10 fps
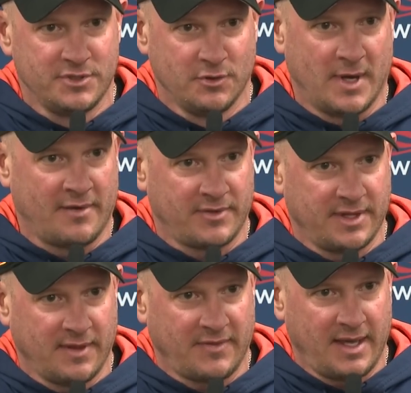doing
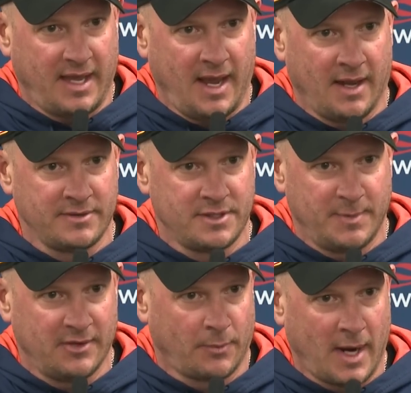everything that they can to
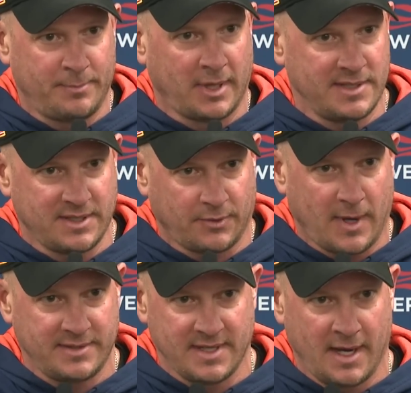be in the right place at the
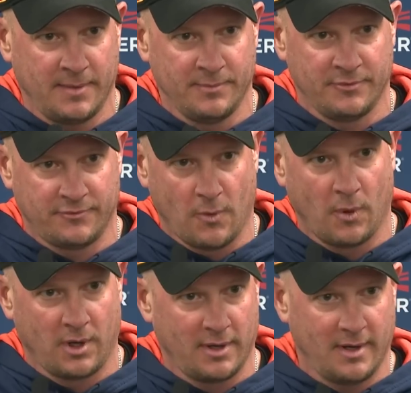right time
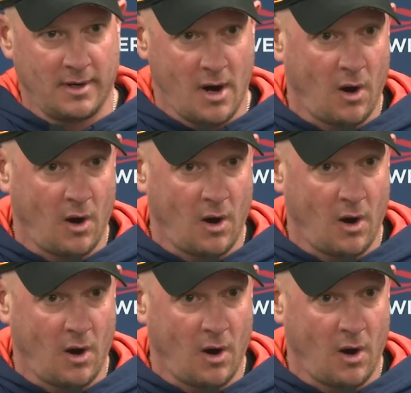for